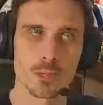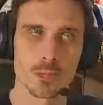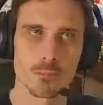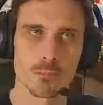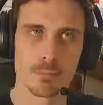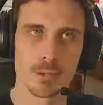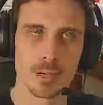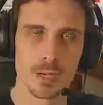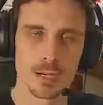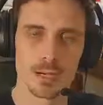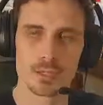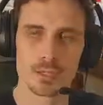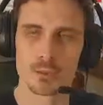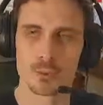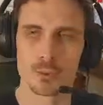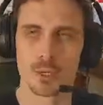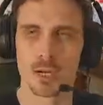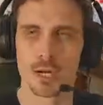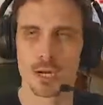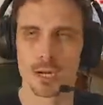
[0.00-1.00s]
parts
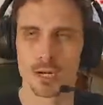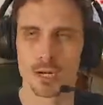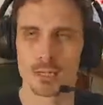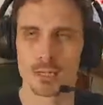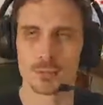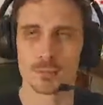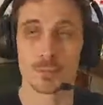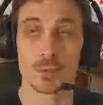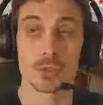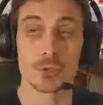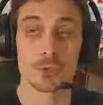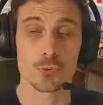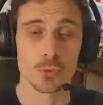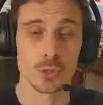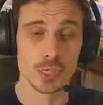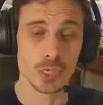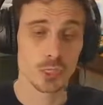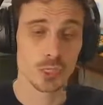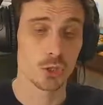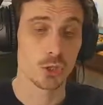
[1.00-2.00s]
were highlighted with
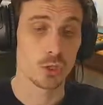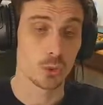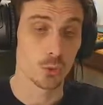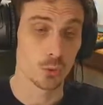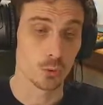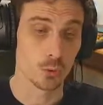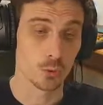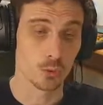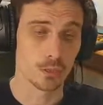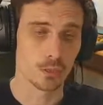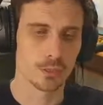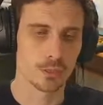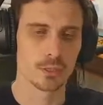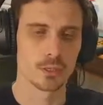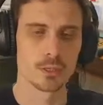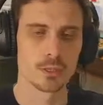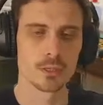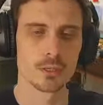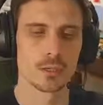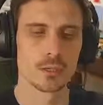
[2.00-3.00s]
greedy gold.
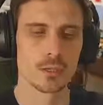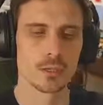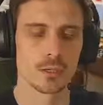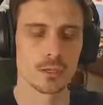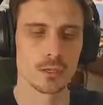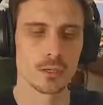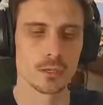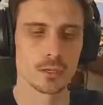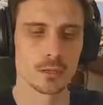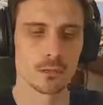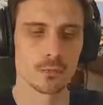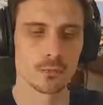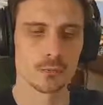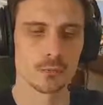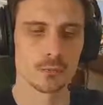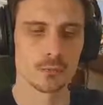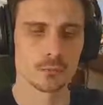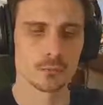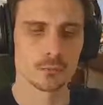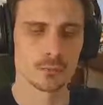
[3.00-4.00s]

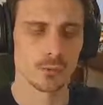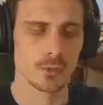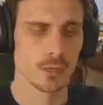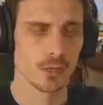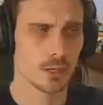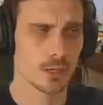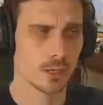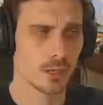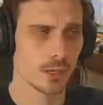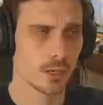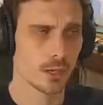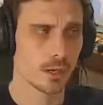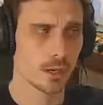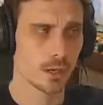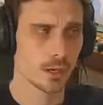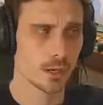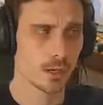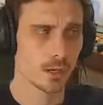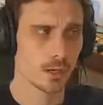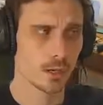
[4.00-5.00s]
And
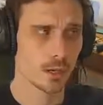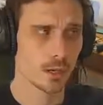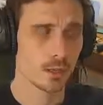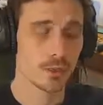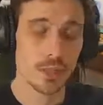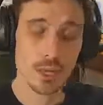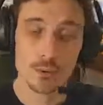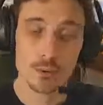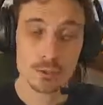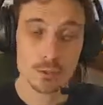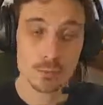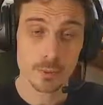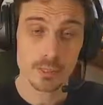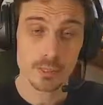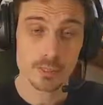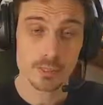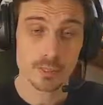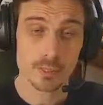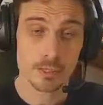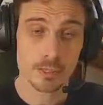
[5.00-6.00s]
that was
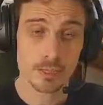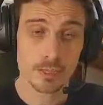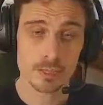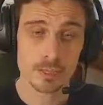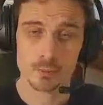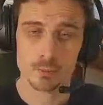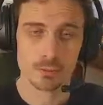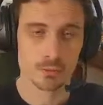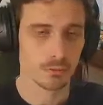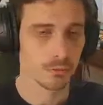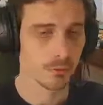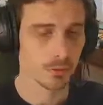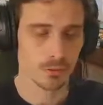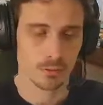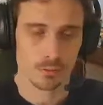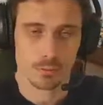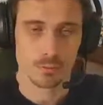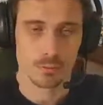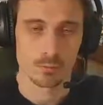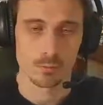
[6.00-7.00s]
basically it.
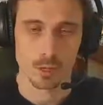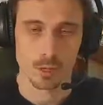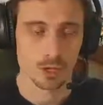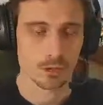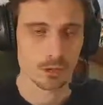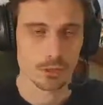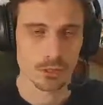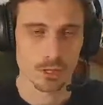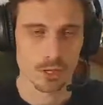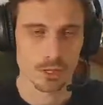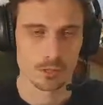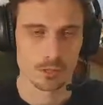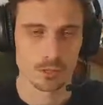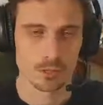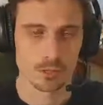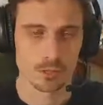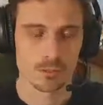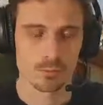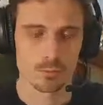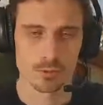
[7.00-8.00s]
Model done,
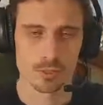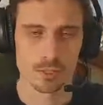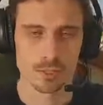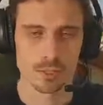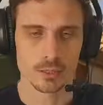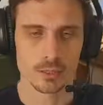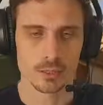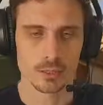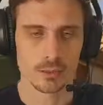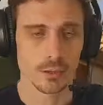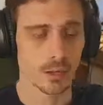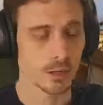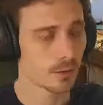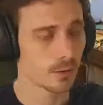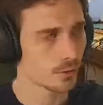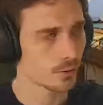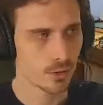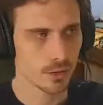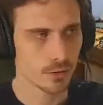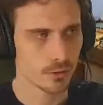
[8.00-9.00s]
really.
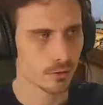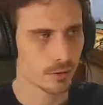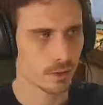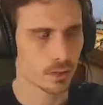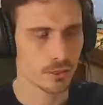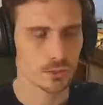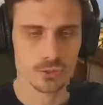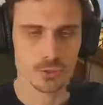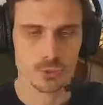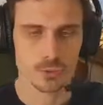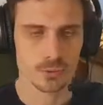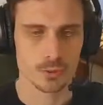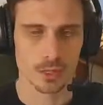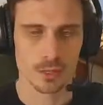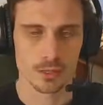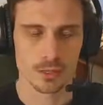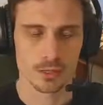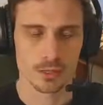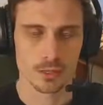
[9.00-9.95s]
Nothing else to that.